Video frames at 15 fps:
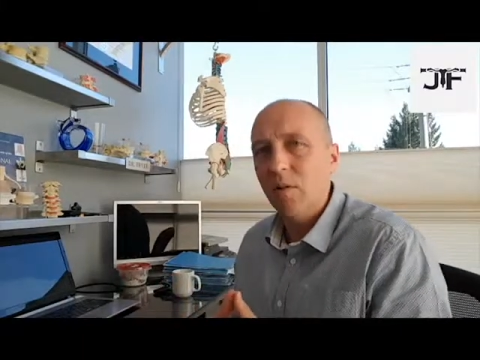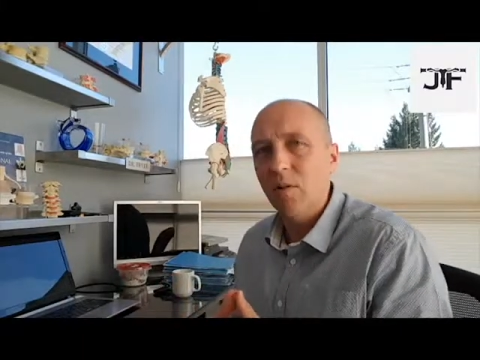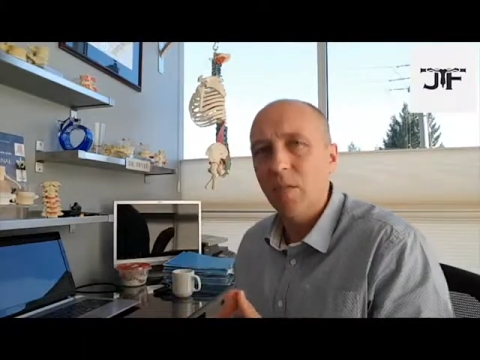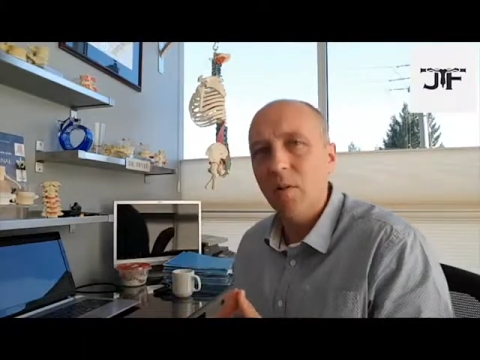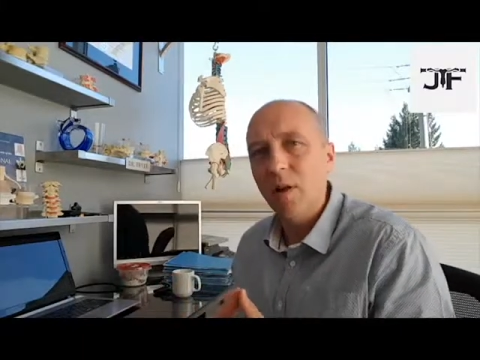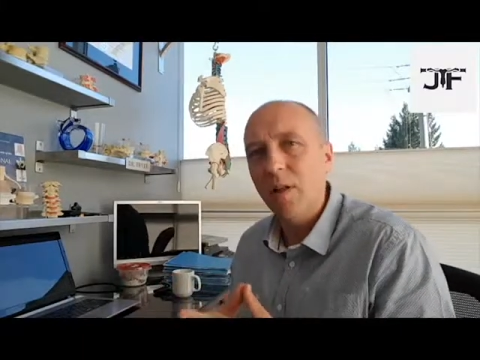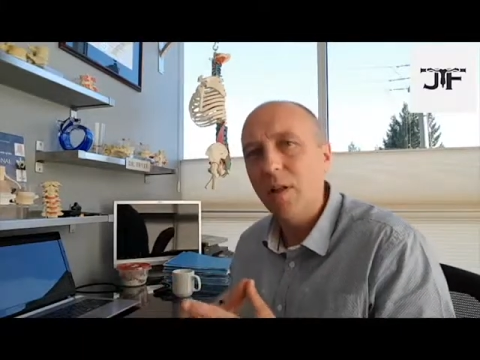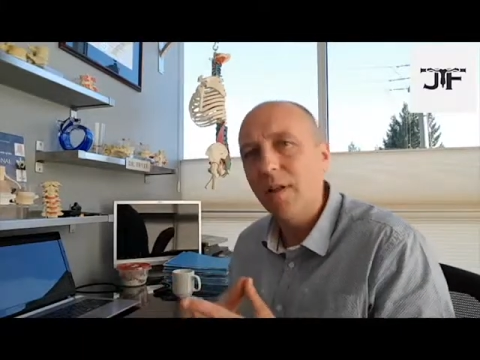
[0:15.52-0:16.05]

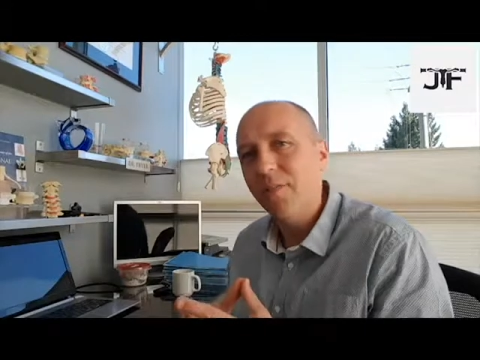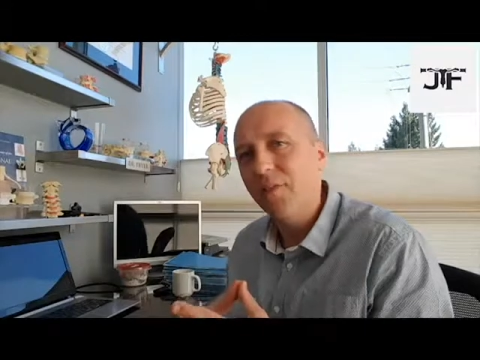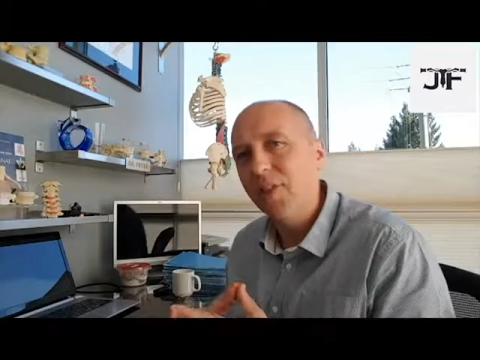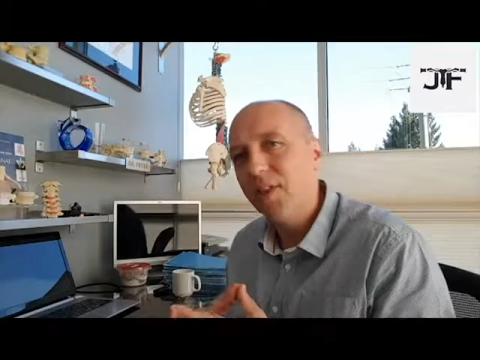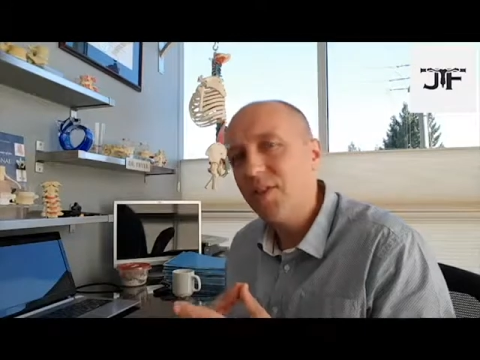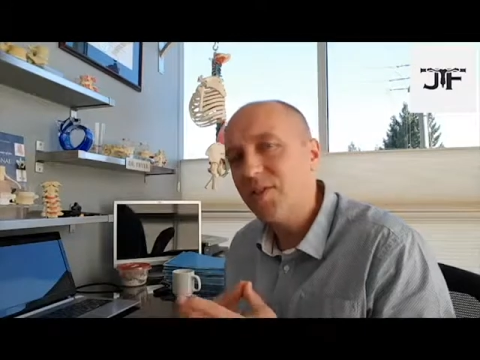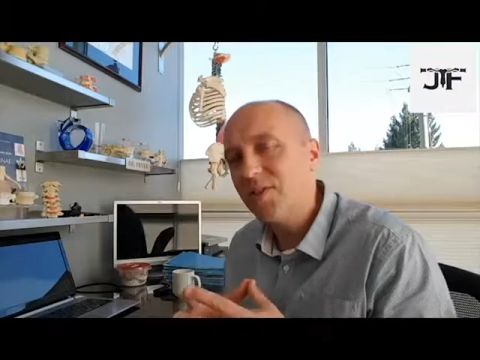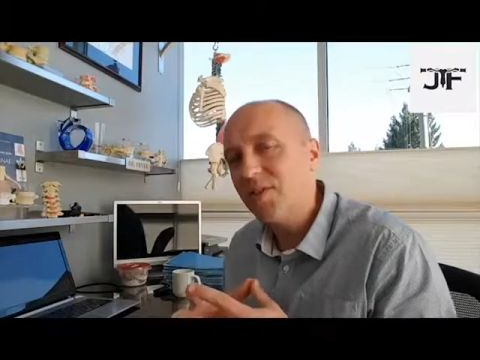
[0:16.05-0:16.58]
Well, if
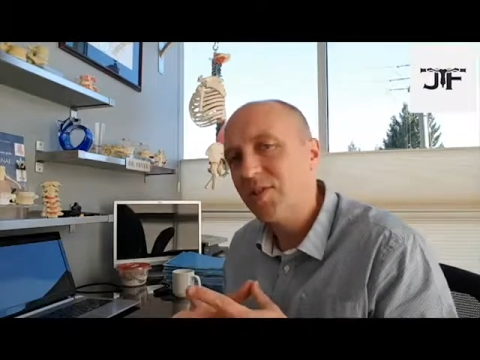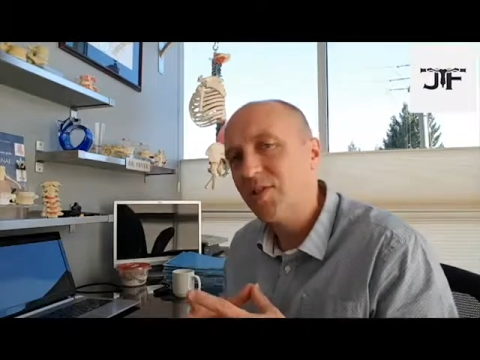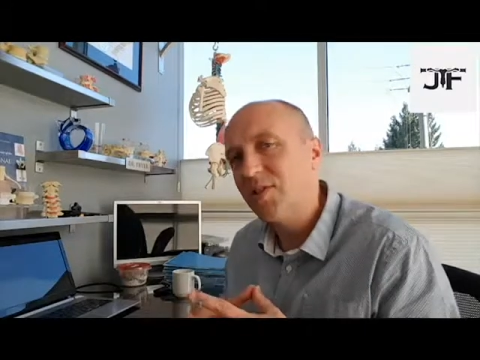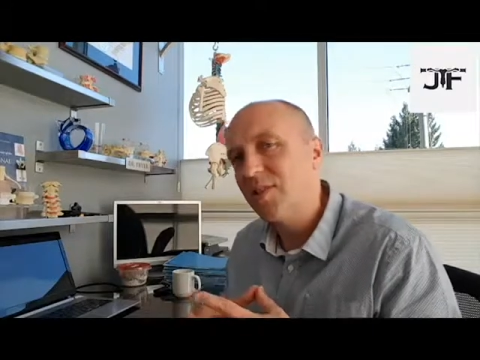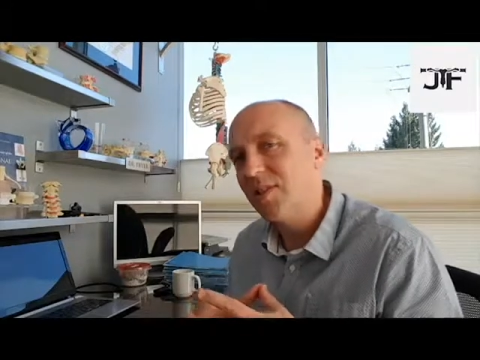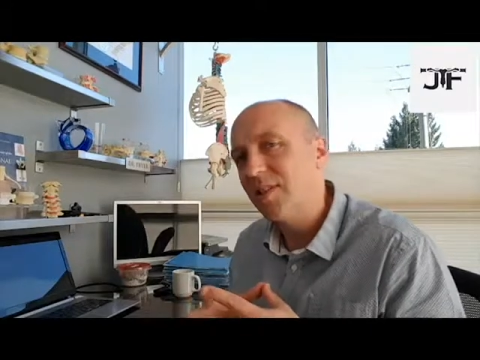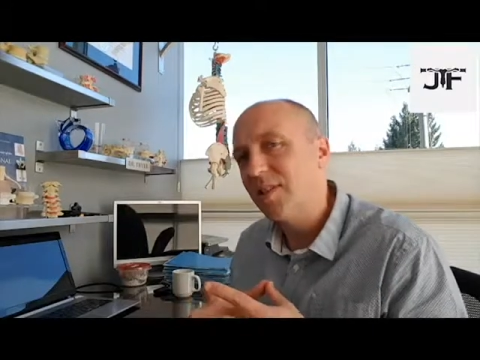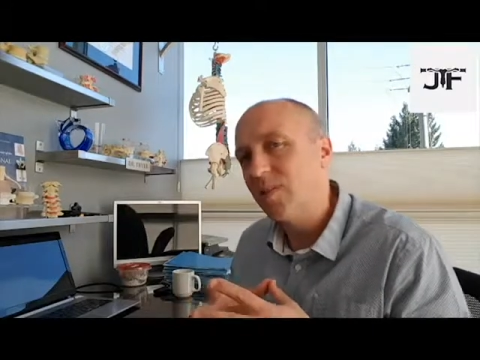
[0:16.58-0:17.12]

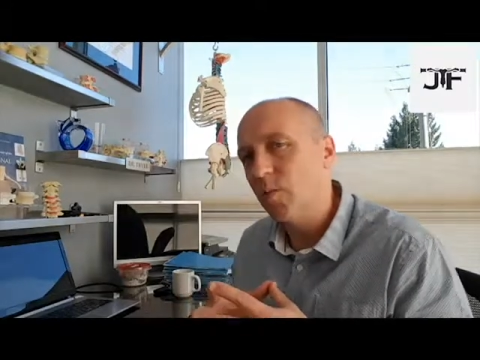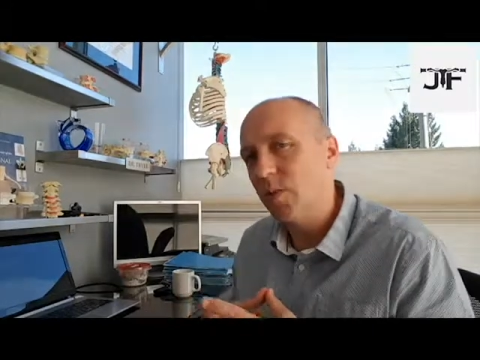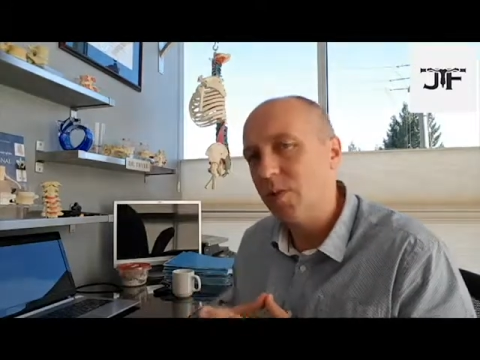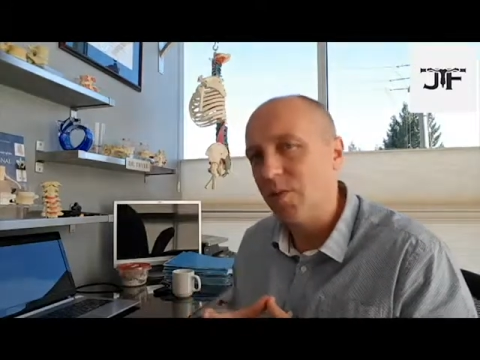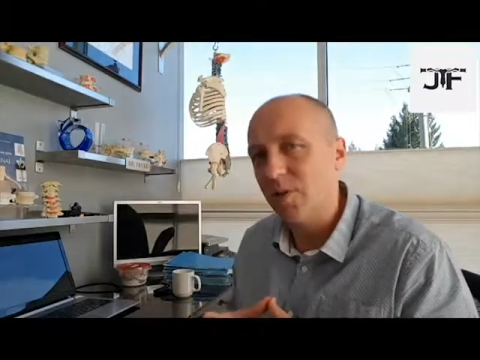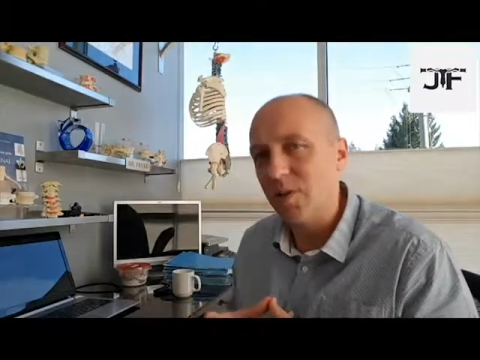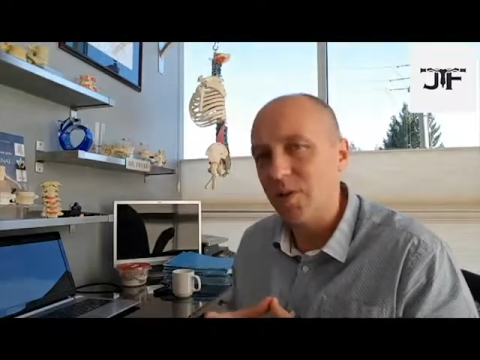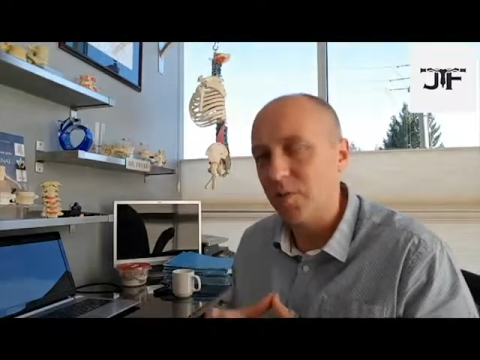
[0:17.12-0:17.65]
this is
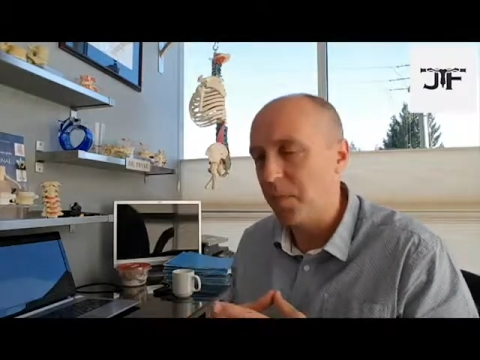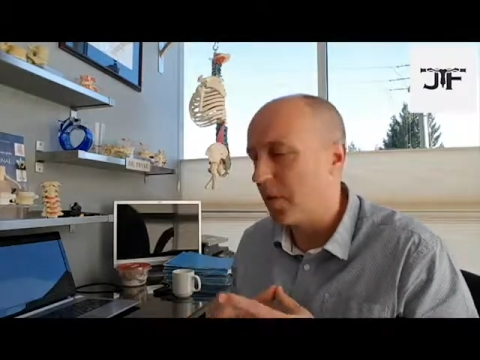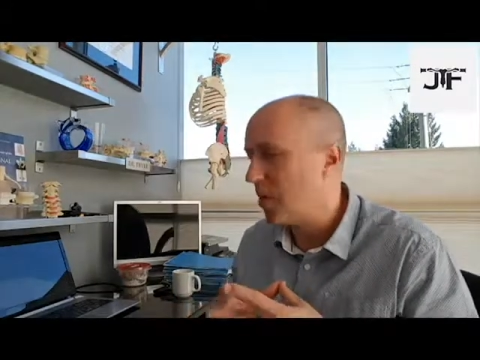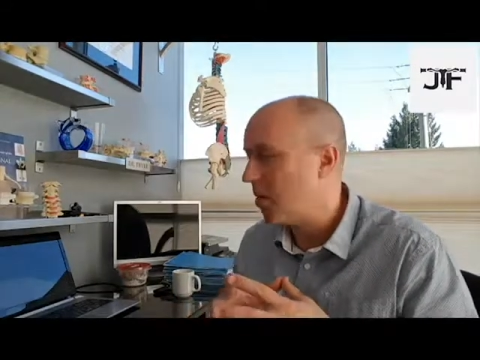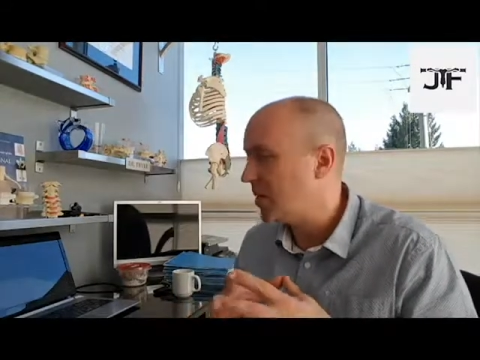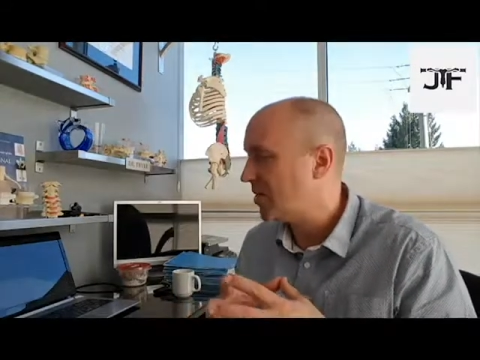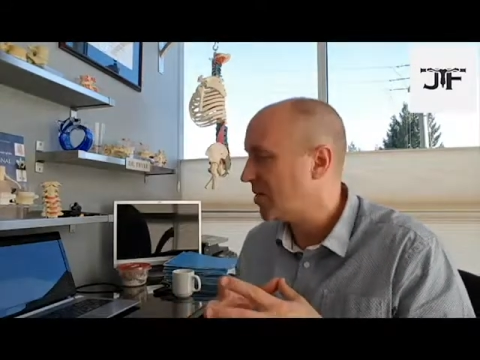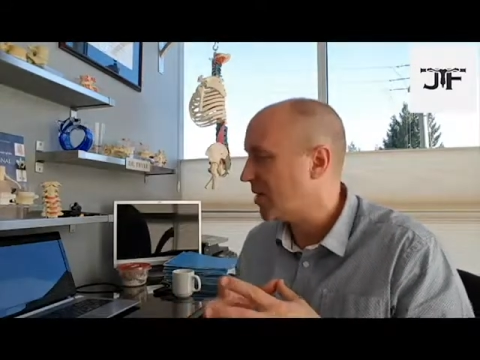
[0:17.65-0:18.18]
what you're
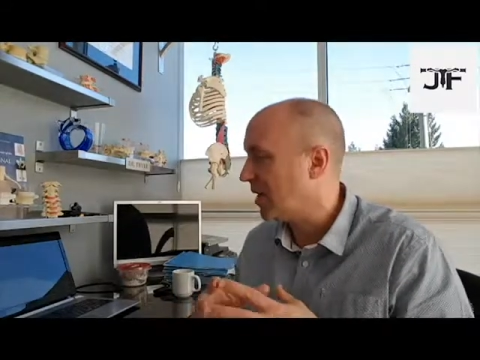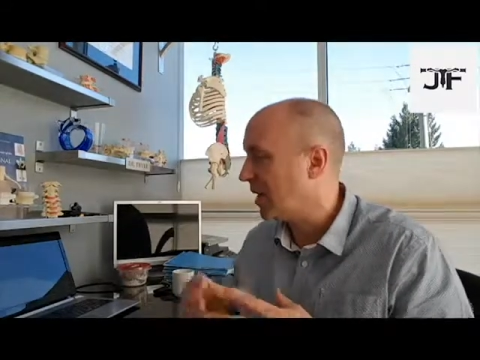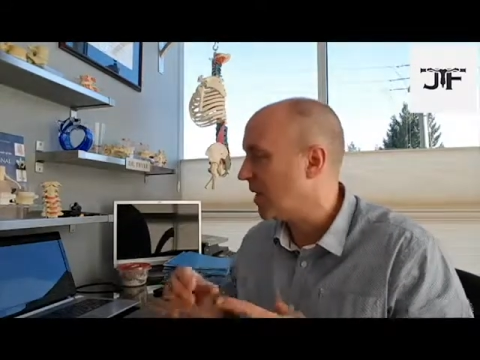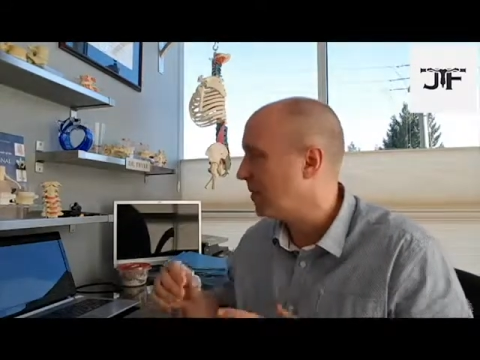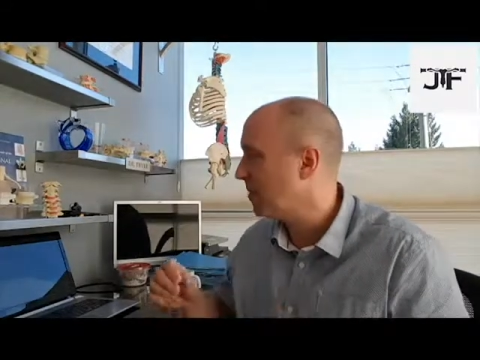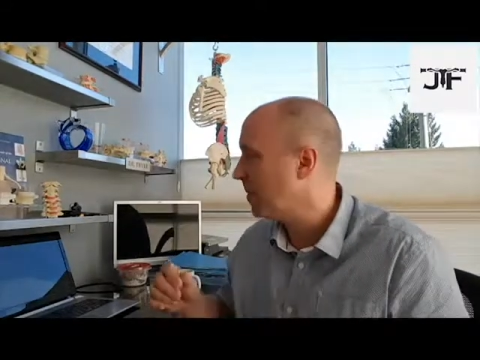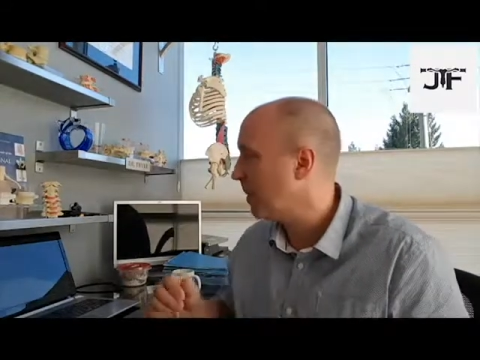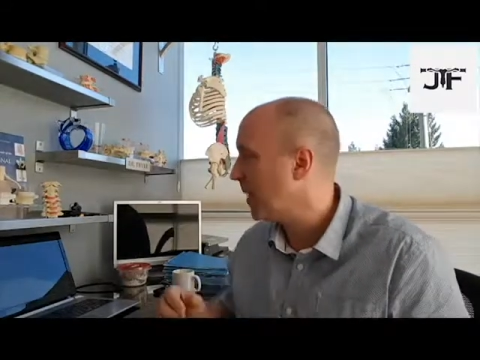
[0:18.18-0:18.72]

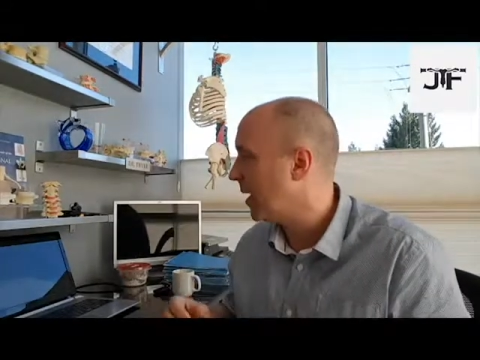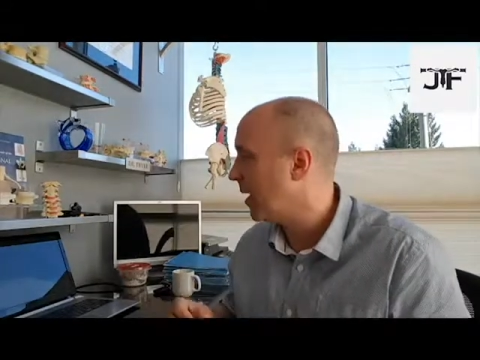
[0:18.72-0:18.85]
experiencing